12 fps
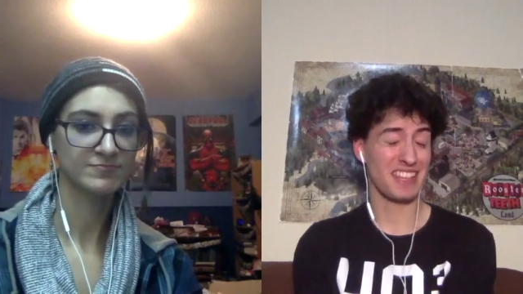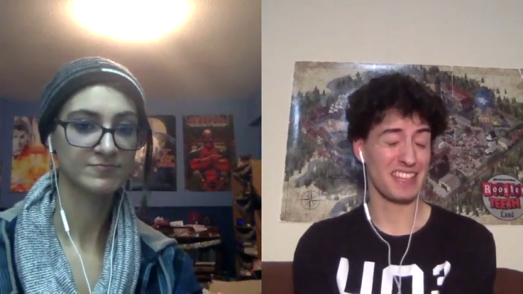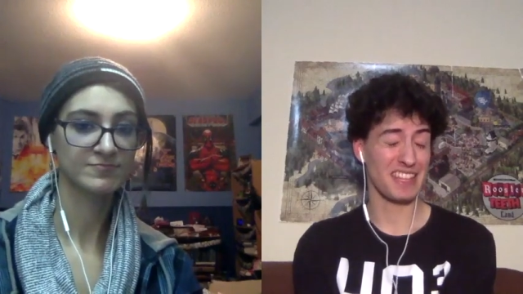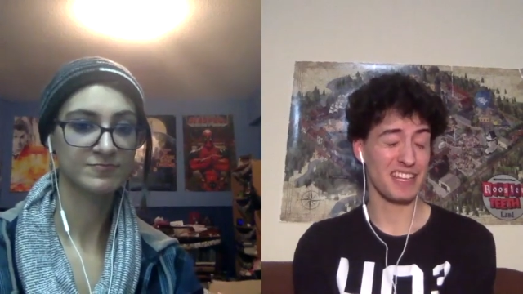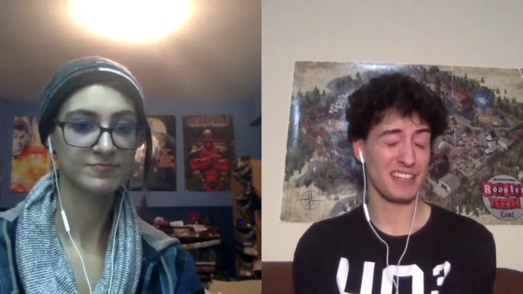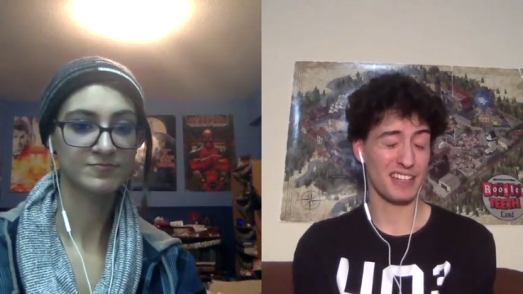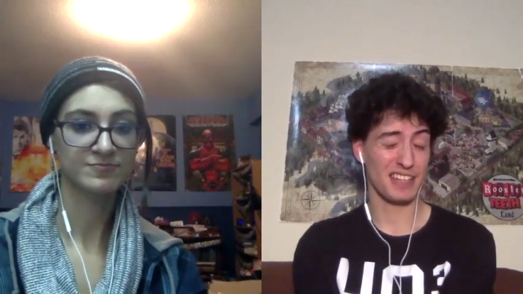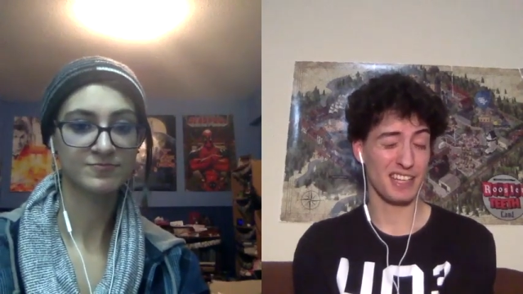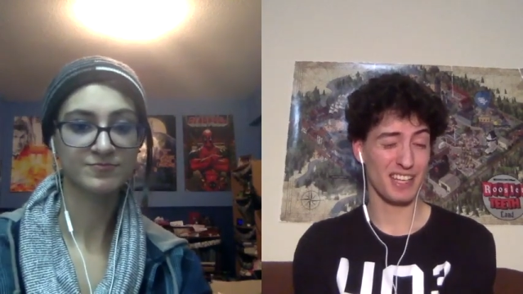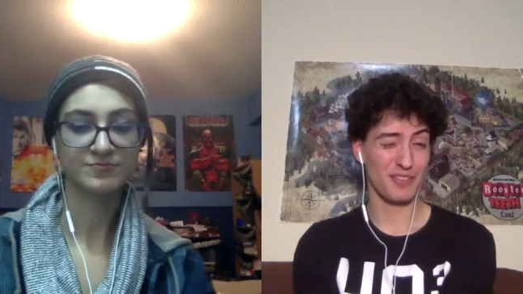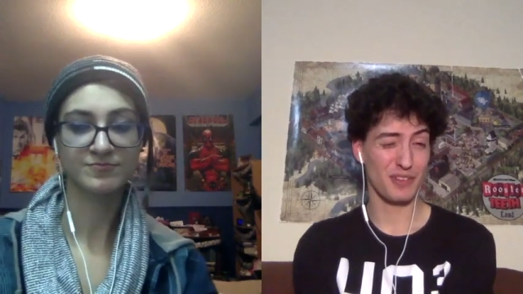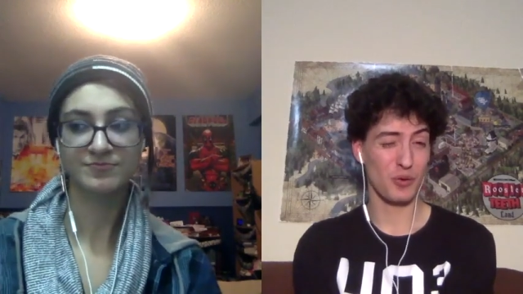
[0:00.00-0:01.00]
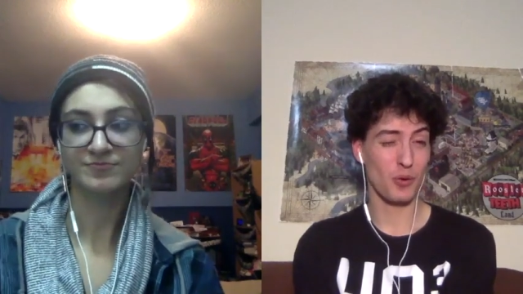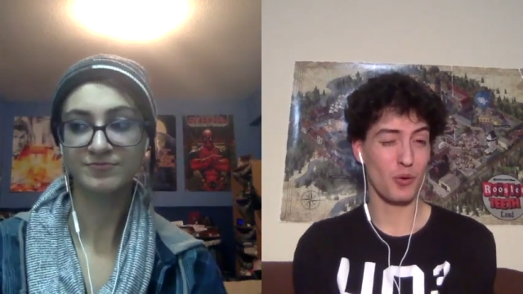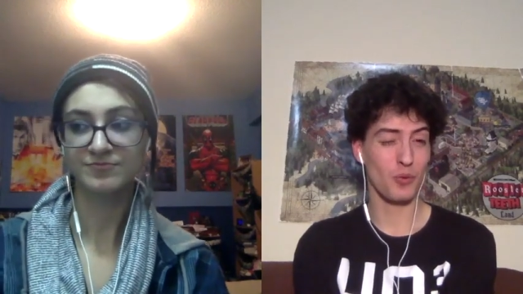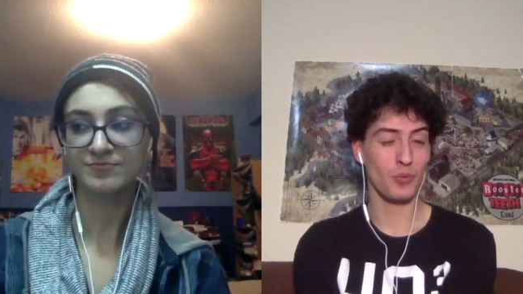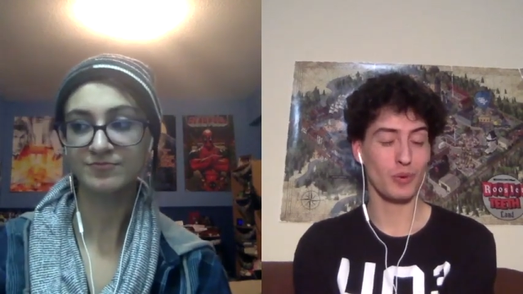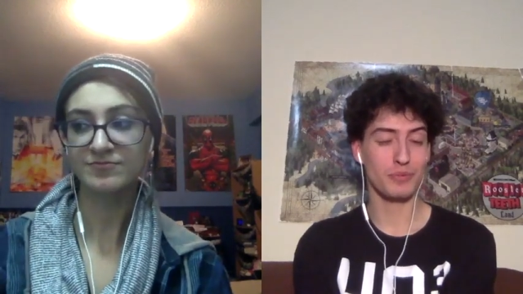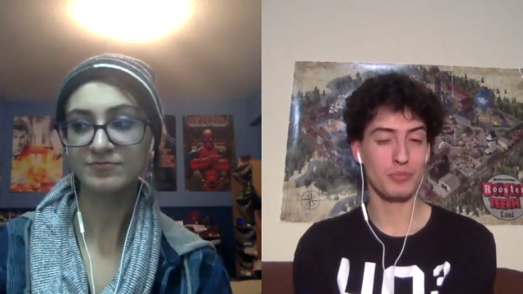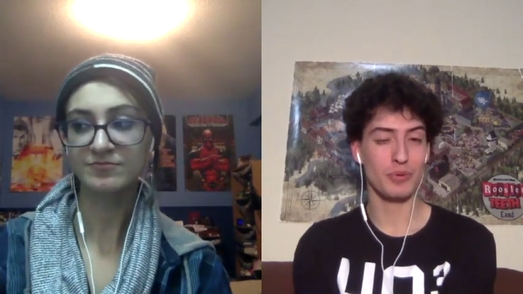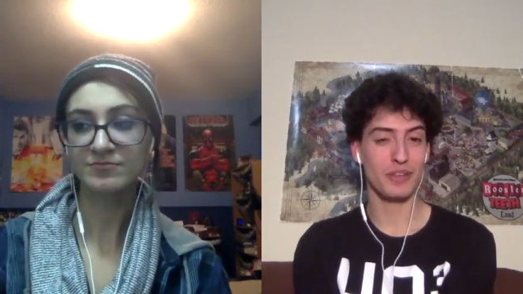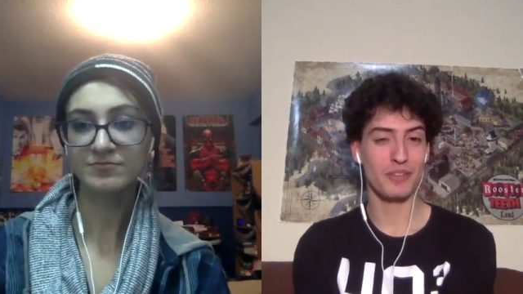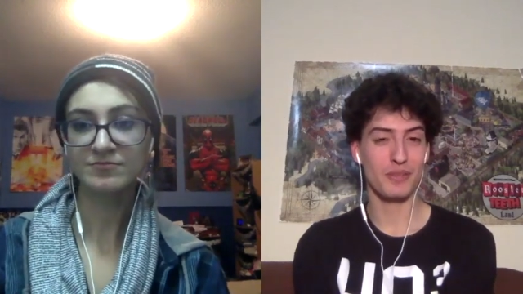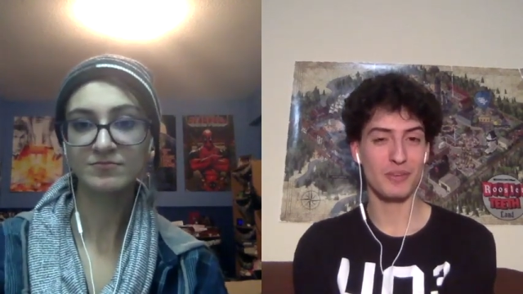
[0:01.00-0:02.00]
Speaker 1: I think I'm going to give it a one
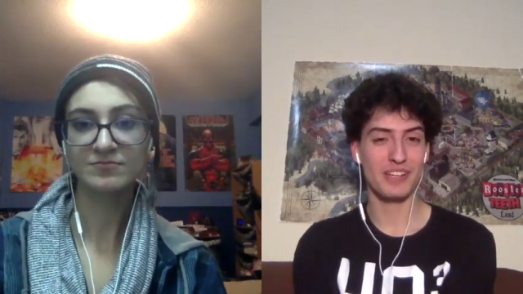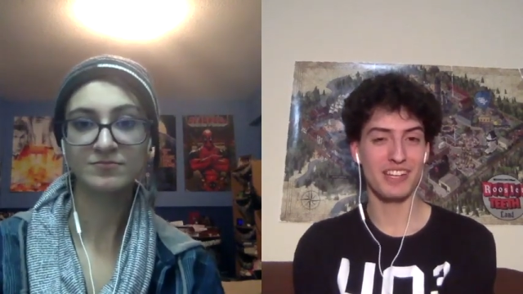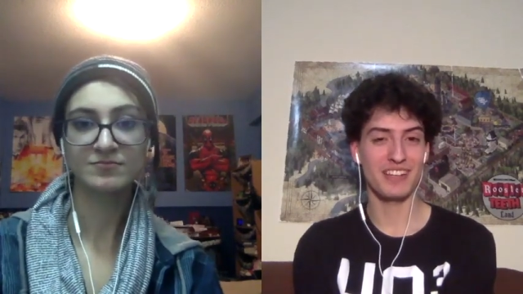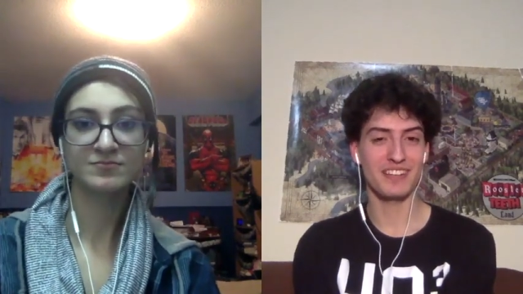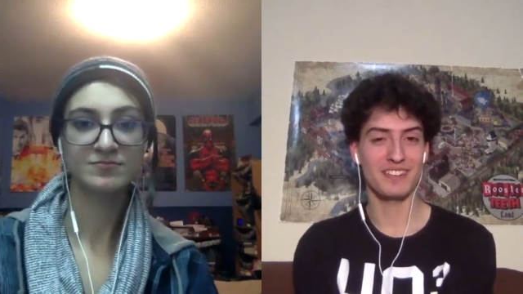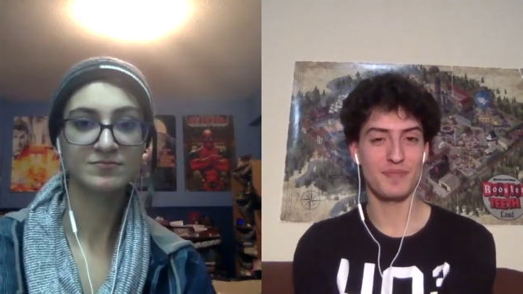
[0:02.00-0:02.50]
point three